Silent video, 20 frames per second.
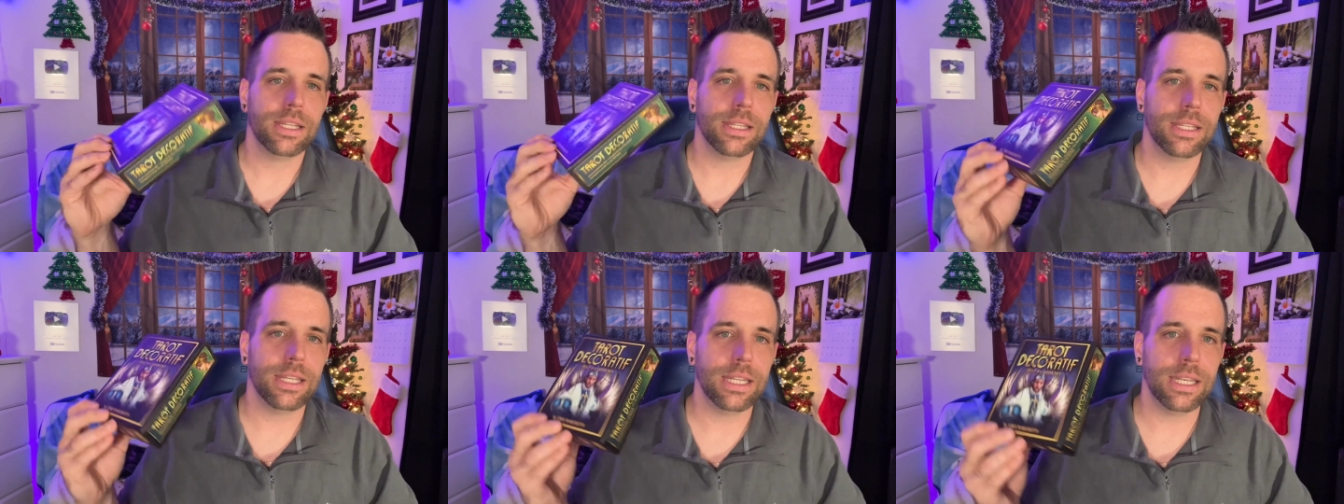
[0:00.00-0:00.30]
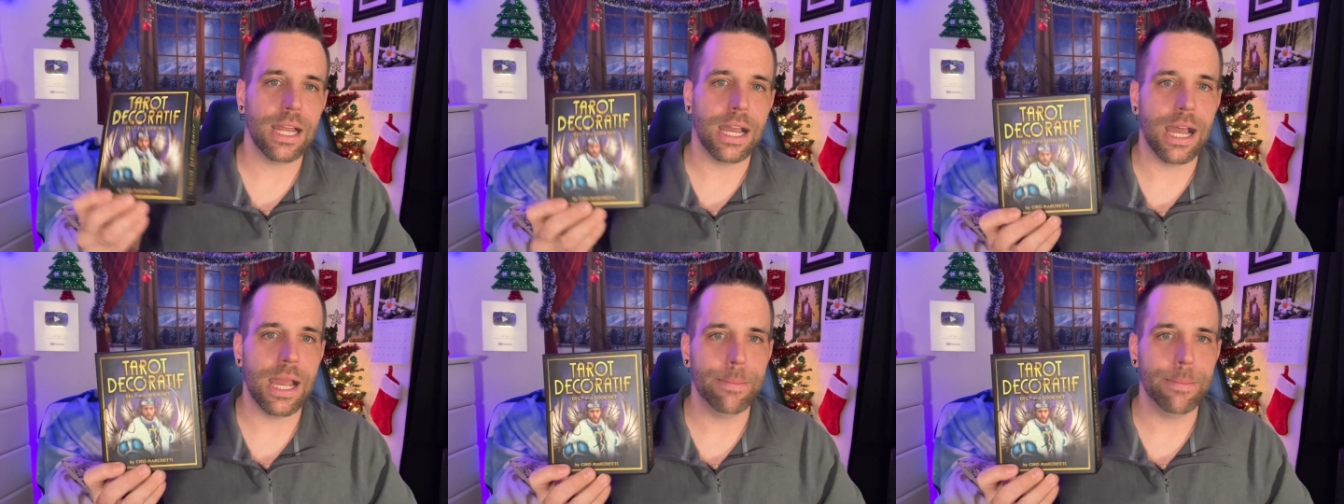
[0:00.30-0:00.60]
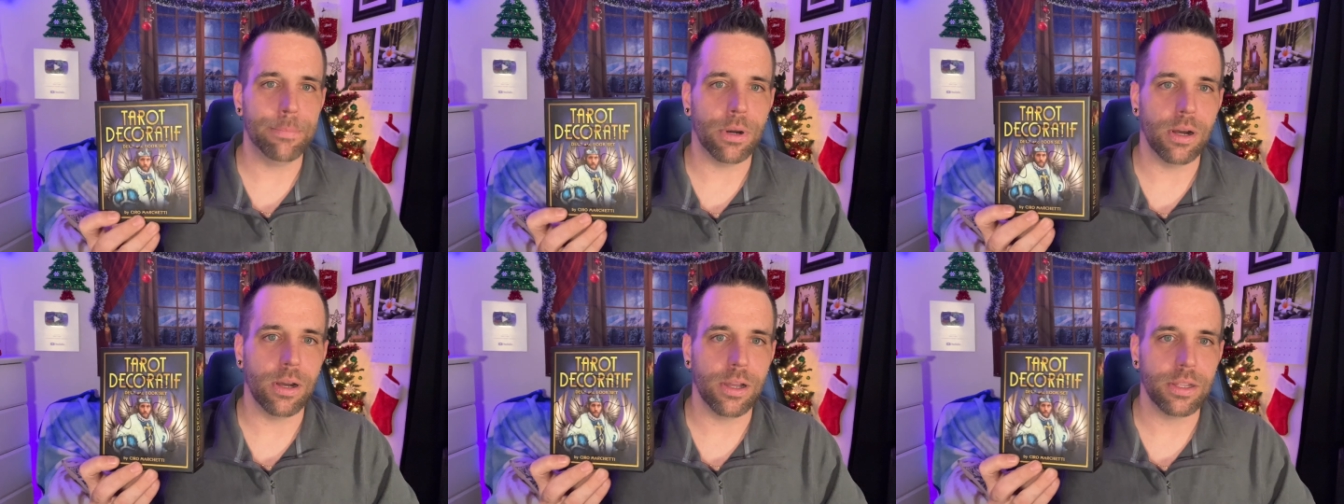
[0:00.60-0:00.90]
that I
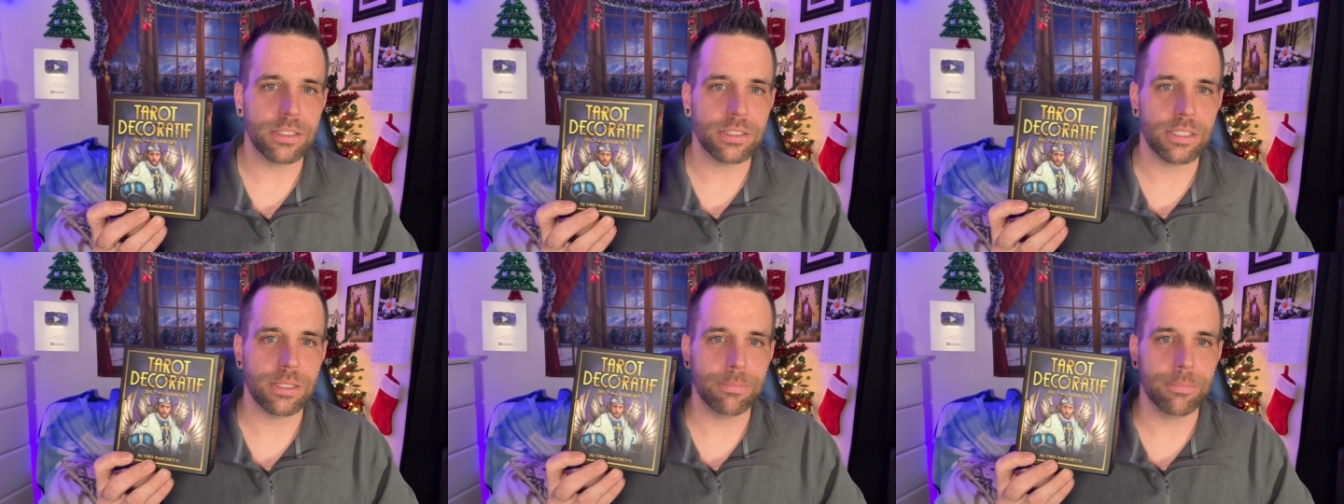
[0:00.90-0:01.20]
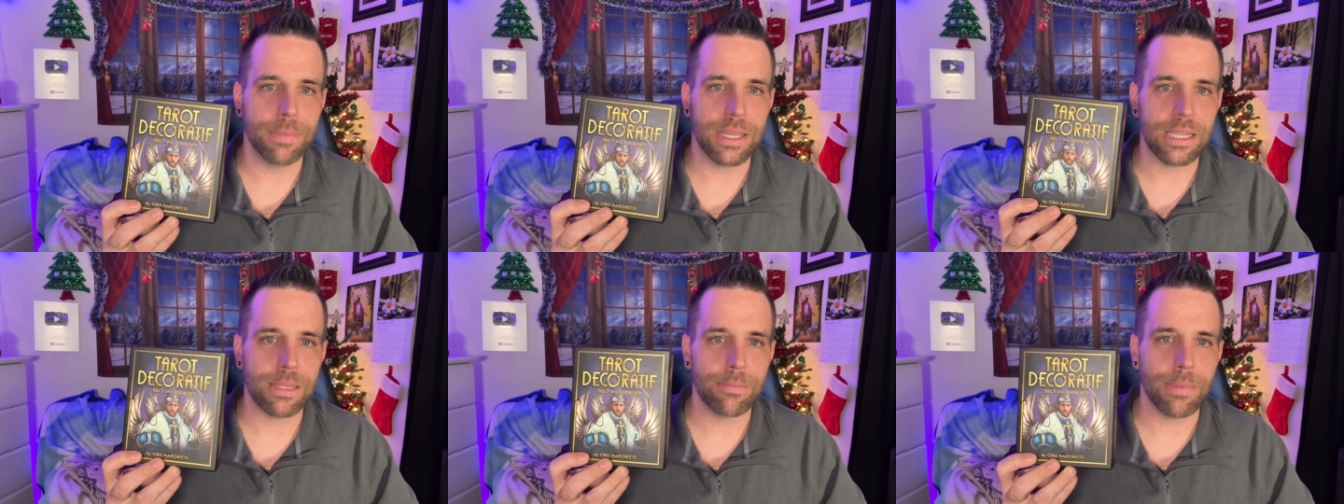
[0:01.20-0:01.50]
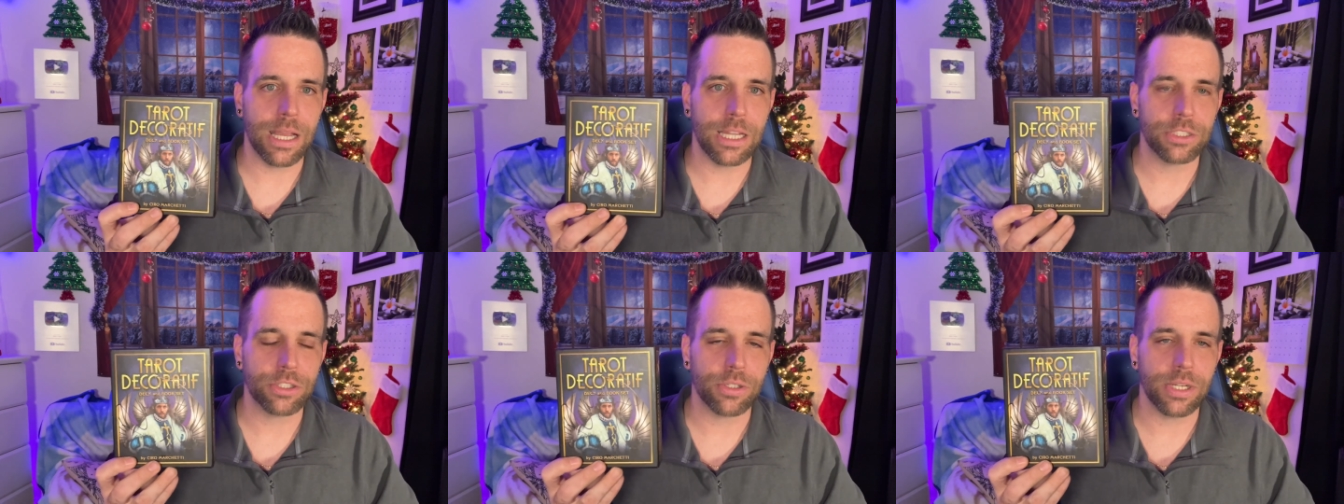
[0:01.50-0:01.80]
bought to make
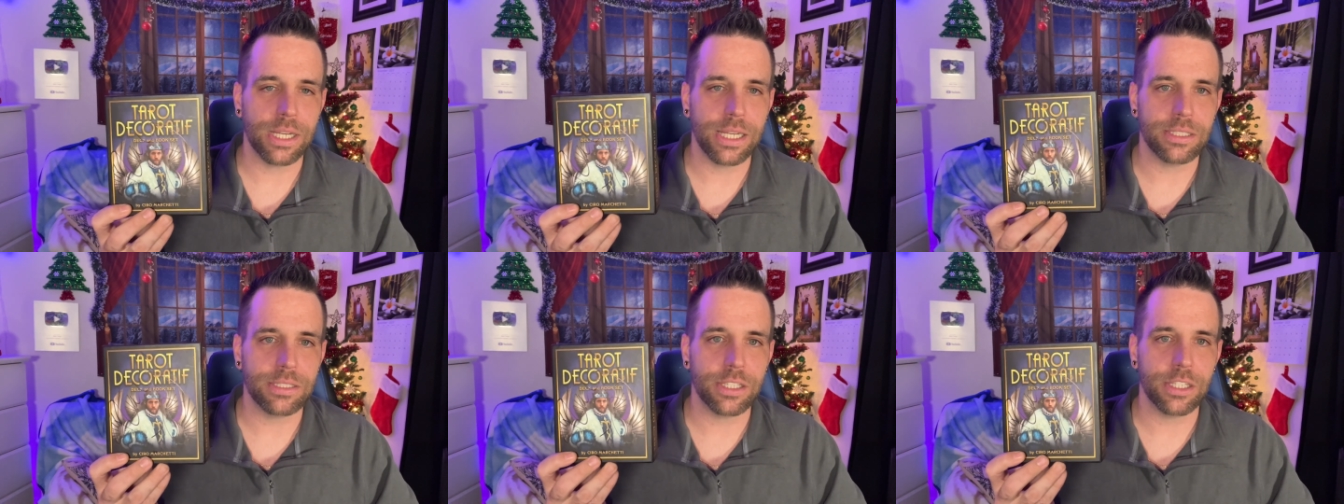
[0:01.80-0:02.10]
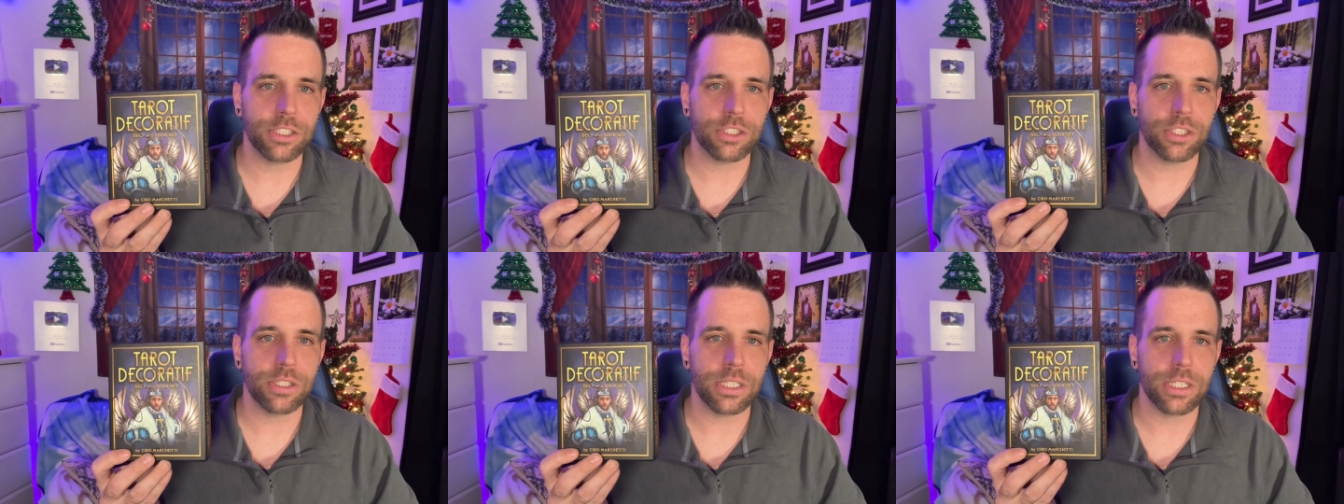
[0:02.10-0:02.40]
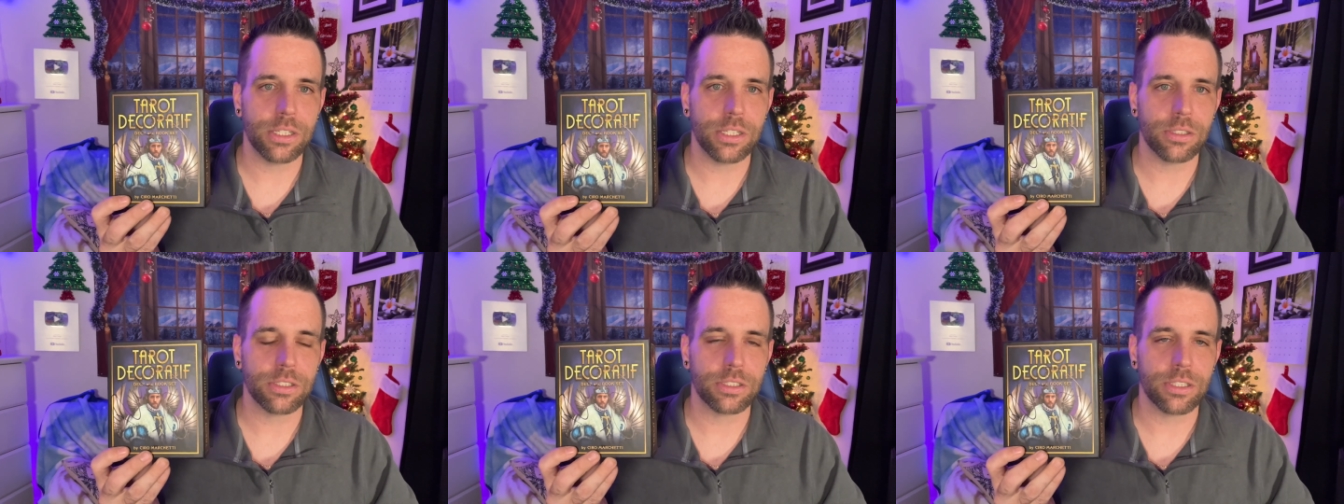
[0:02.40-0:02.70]
my transition
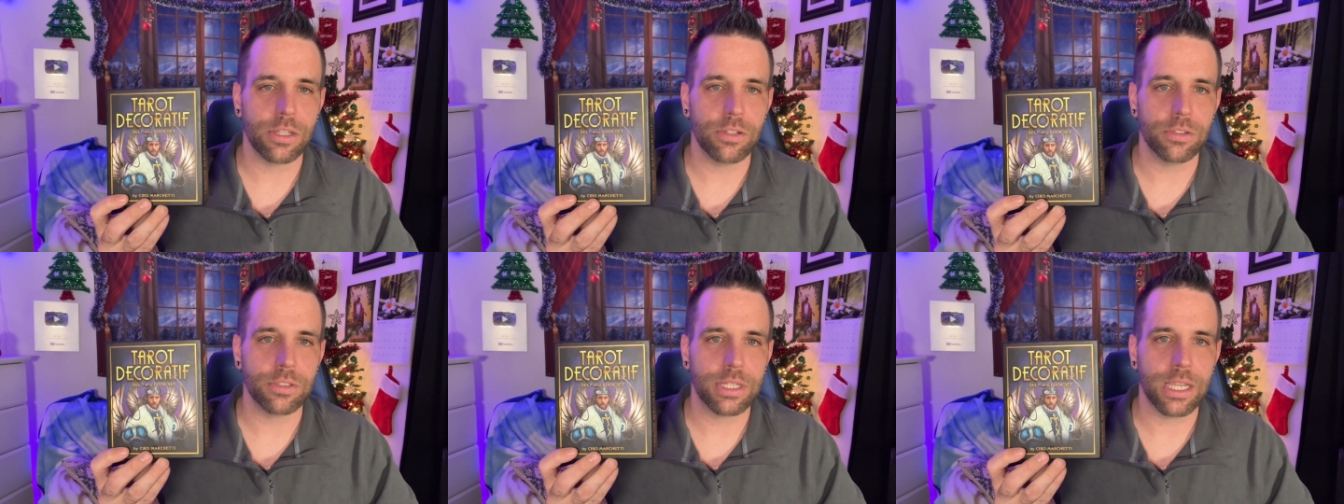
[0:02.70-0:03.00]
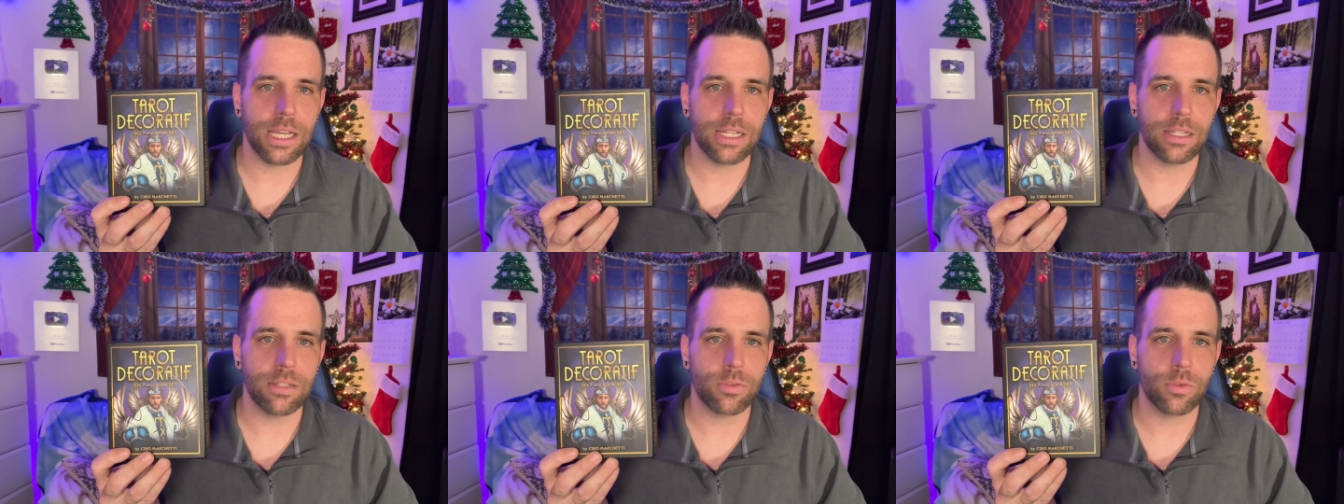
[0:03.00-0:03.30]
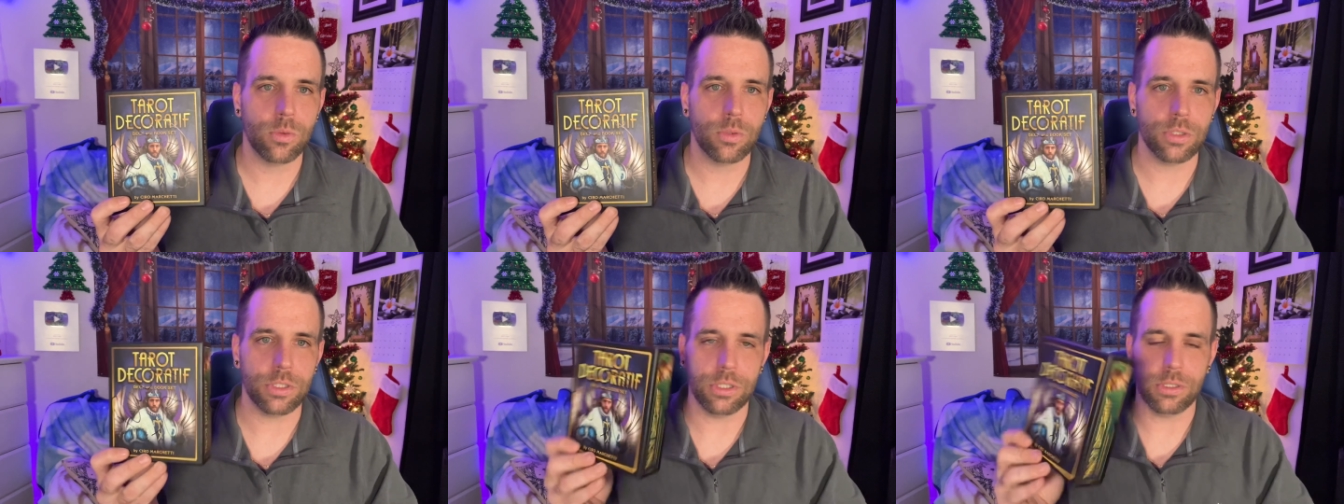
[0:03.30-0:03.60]
here to Southern
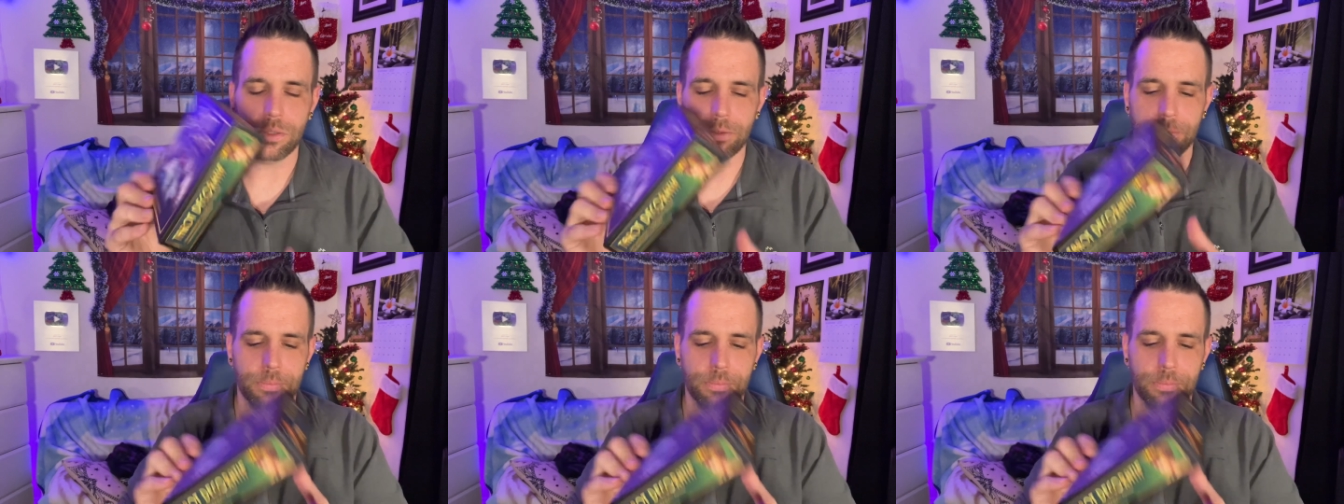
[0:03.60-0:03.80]
California.